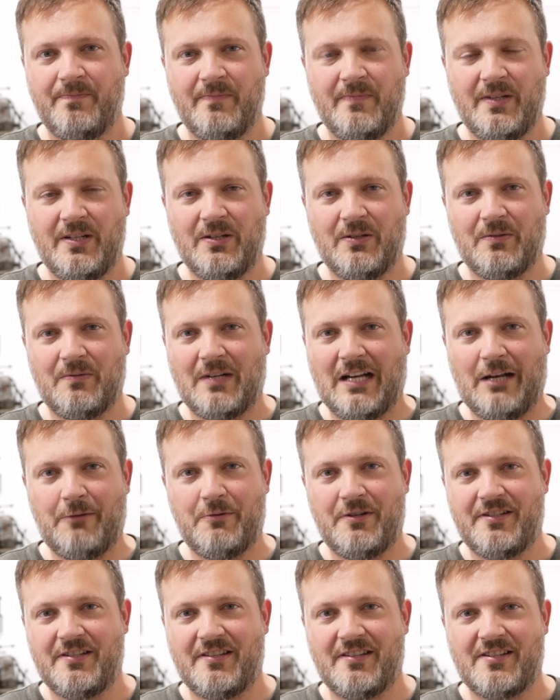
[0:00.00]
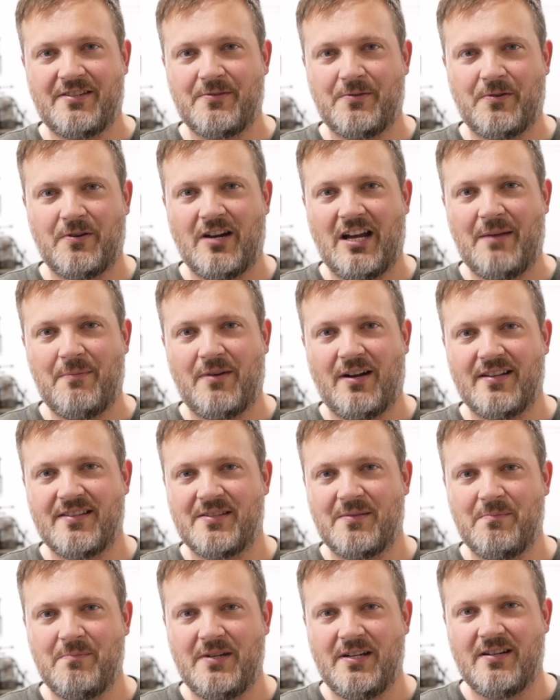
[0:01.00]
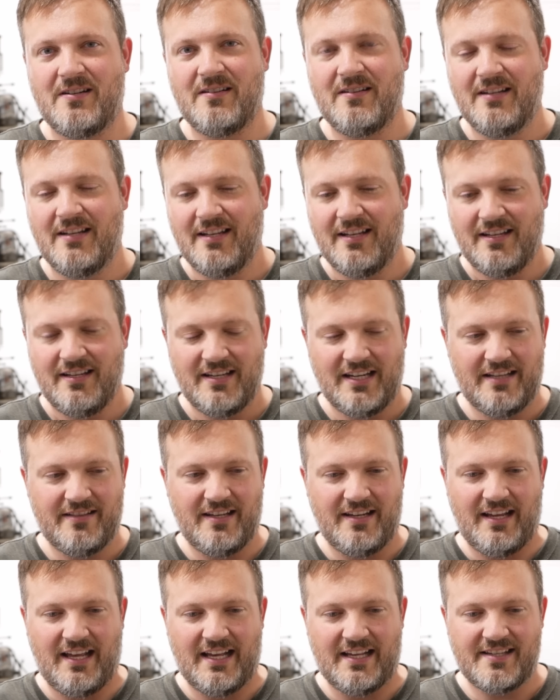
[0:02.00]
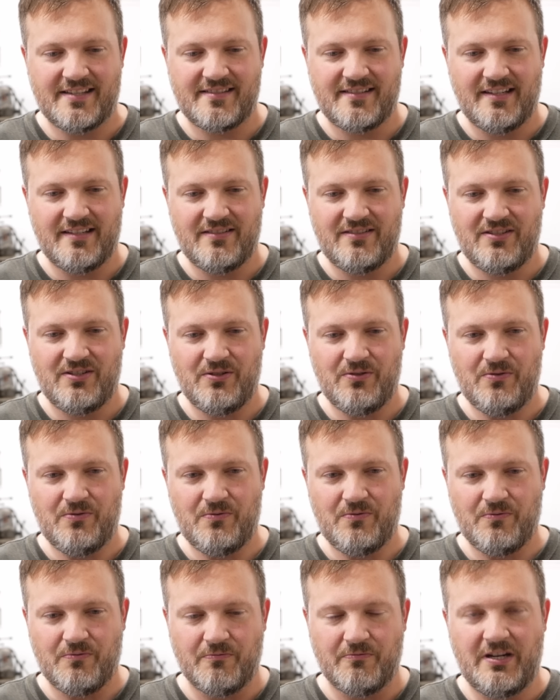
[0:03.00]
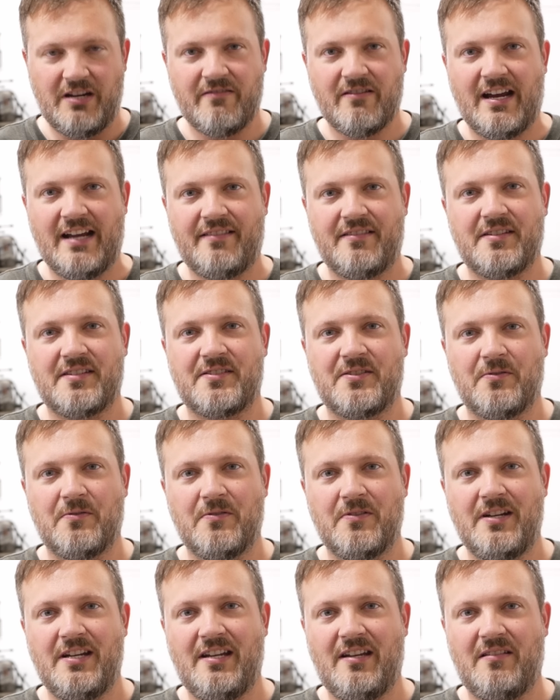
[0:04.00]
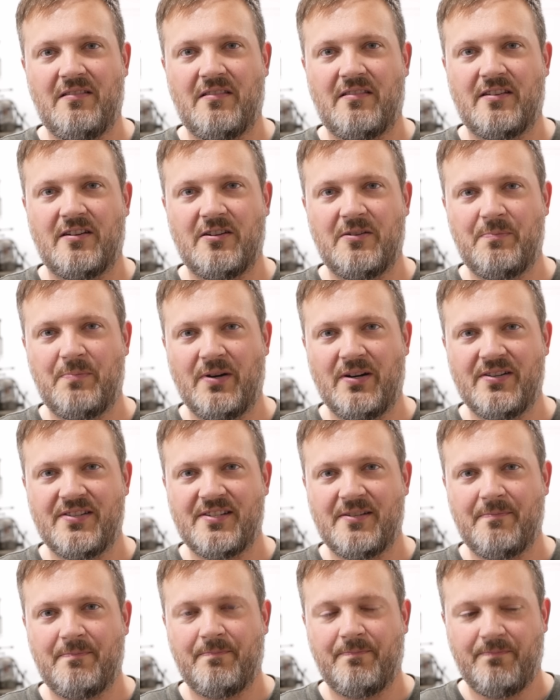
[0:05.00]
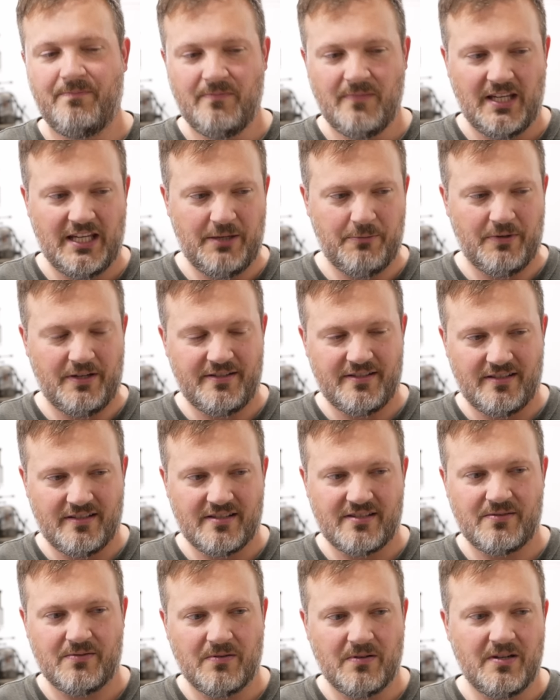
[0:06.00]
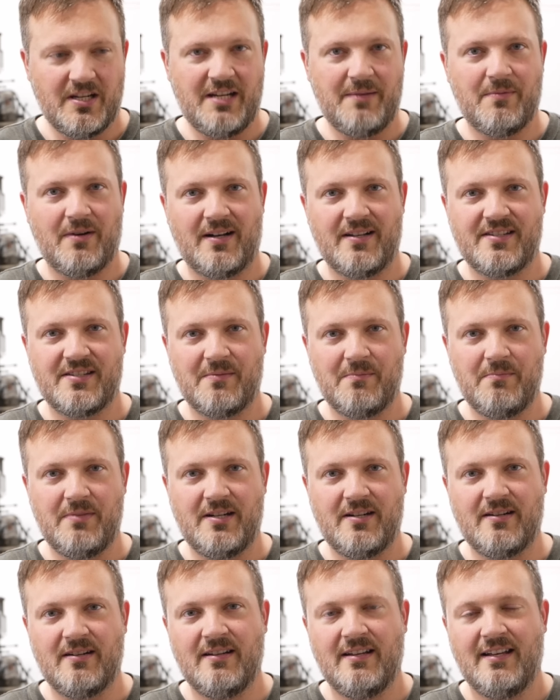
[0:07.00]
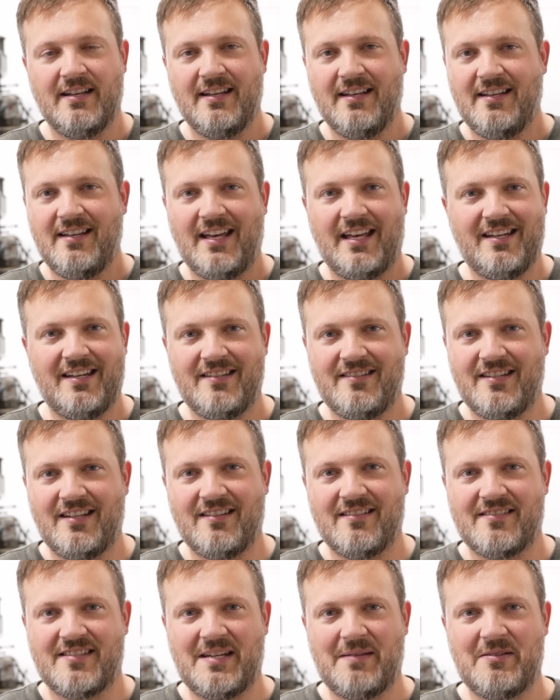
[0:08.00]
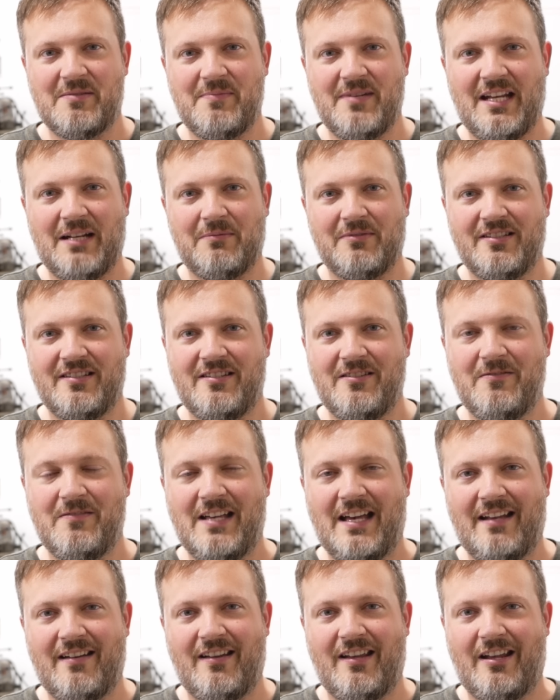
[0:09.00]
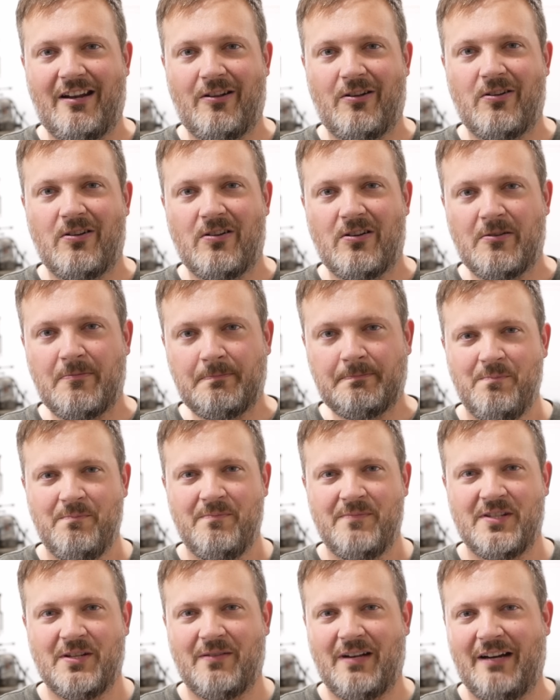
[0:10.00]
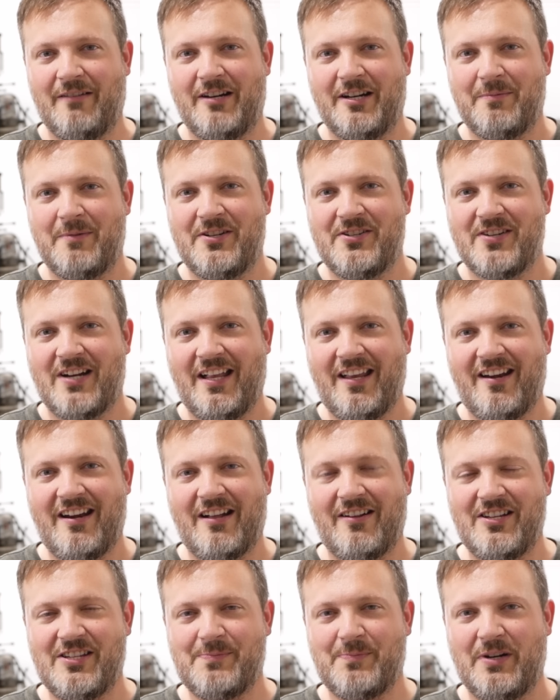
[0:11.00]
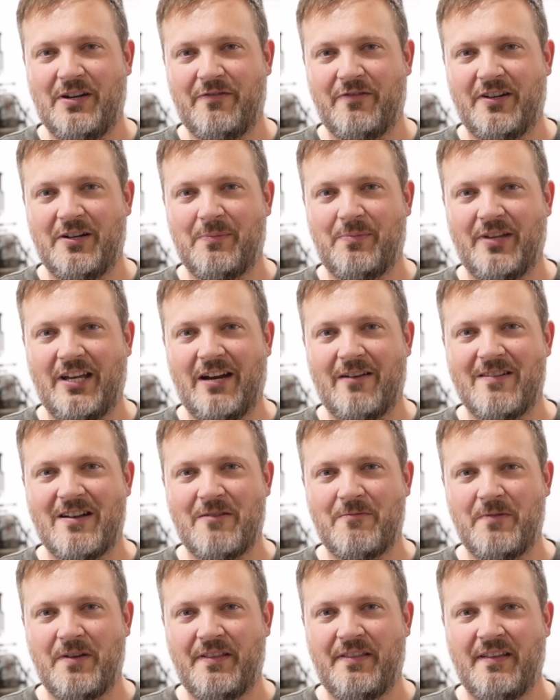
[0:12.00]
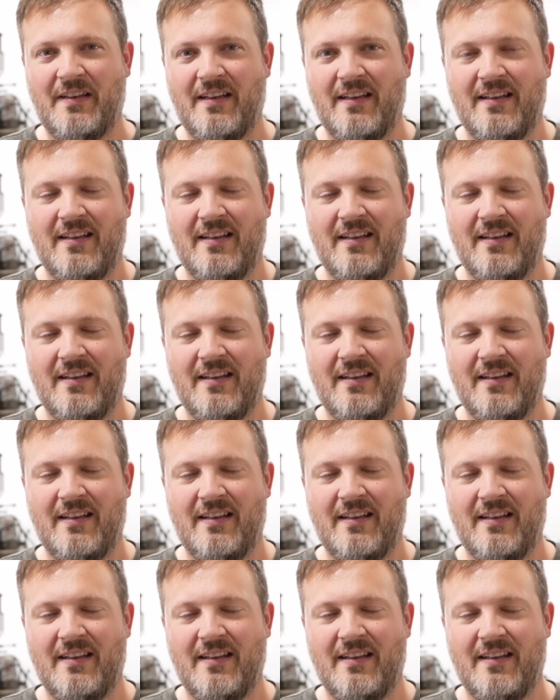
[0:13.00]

You know, I went to the store, I bought some beer, and they asked it to rewrite the story in third person. He went to the store, he bought some beer, and it didn't seem to be able to do that at all. So I recommend trying it out. It's pretty fun to play around with.